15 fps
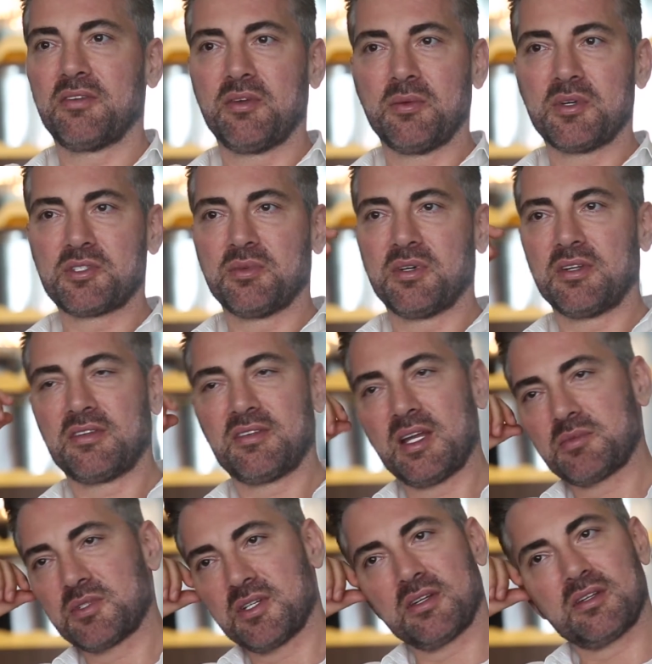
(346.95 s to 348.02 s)
If you watch my
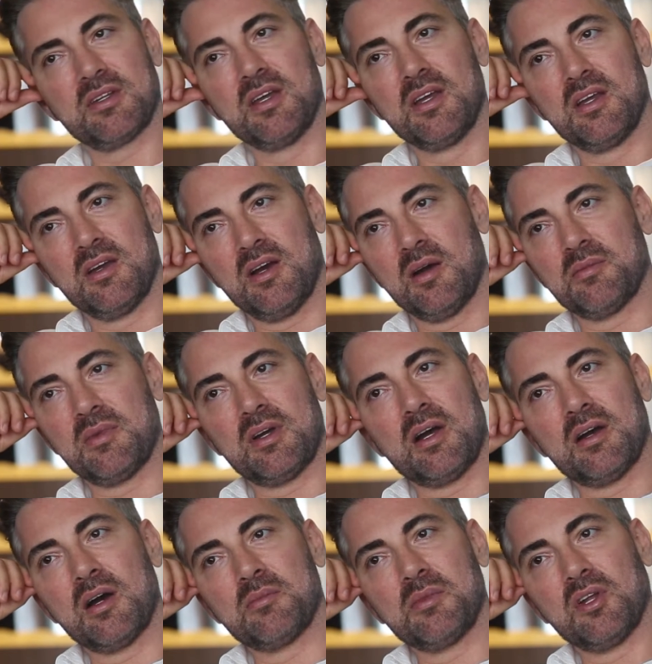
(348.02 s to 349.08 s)
Snapchats, I'm
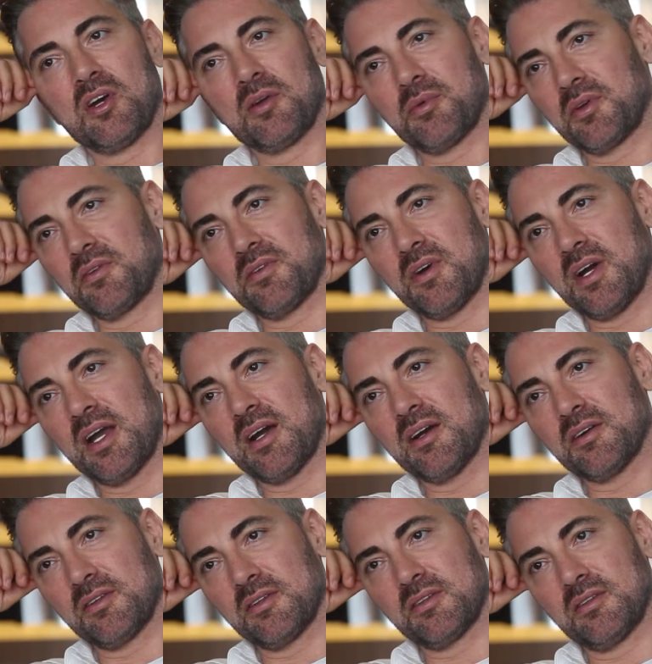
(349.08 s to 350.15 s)
lipoing for
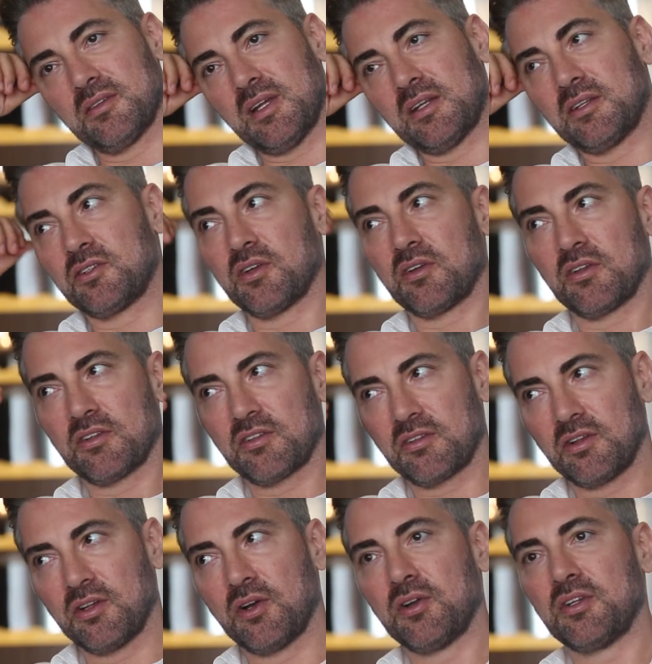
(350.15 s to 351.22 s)
hours and doing it
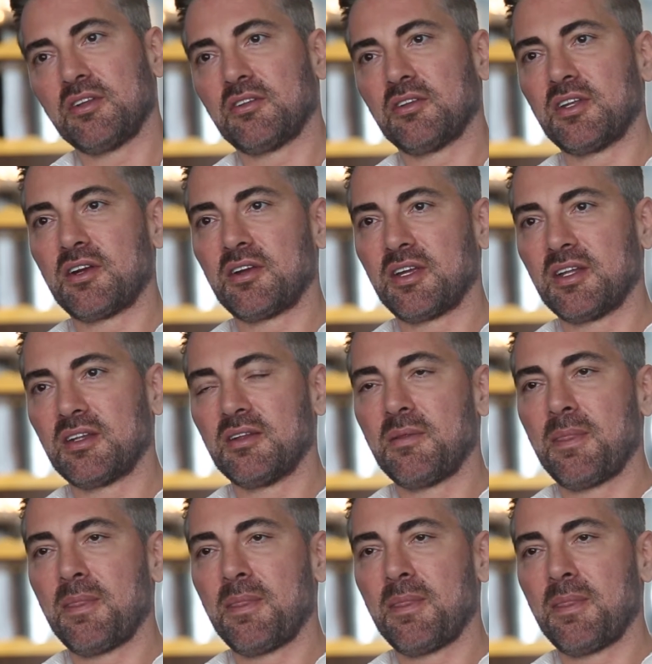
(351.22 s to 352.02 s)
slowly so they don't get